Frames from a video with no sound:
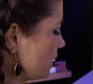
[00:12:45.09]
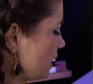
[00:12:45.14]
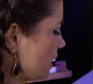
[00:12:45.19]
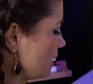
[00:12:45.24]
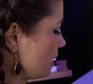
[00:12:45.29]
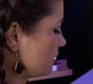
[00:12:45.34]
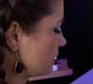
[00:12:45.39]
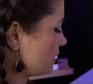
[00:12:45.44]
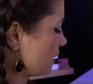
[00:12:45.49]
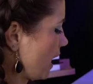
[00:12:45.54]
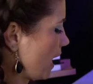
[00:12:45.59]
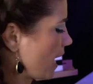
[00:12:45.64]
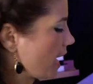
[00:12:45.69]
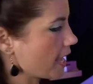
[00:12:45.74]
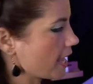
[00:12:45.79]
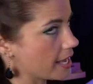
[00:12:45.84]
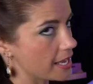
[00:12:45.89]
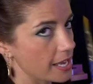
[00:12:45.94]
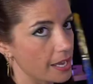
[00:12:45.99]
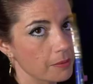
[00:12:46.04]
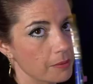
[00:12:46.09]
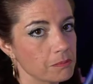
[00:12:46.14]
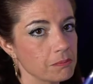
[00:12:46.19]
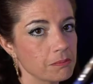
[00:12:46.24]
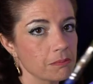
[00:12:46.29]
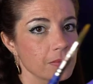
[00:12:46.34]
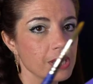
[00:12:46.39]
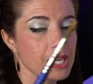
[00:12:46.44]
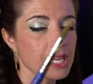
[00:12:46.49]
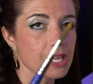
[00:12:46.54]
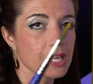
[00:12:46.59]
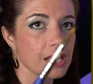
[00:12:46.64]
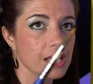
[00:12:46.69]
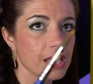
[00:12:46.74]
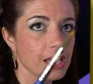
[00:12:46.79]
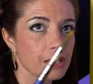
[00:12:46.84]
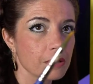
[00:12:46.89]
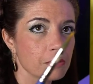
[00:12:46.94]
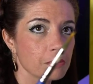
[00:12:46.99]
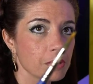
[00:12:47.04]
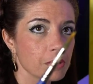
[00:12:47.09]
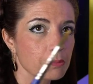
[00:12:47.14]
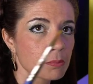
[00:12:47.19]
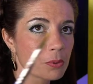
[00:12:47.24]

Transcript: is a medium